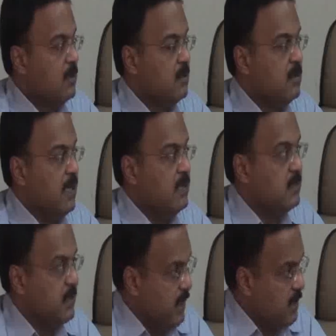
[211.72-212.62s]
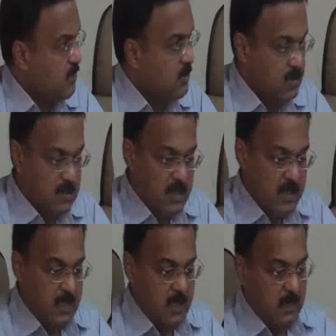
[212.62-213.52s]
That is the text.
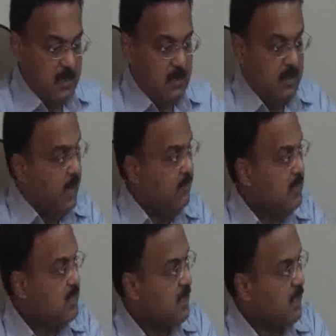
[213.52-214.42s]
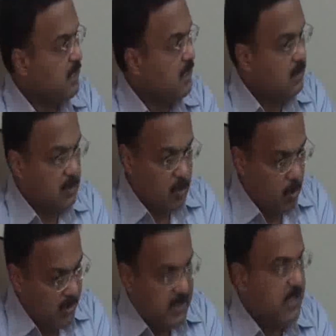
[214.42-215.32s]
Then we studied
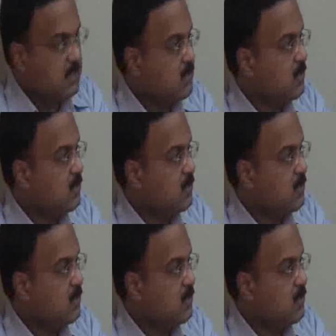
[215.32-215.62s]
context.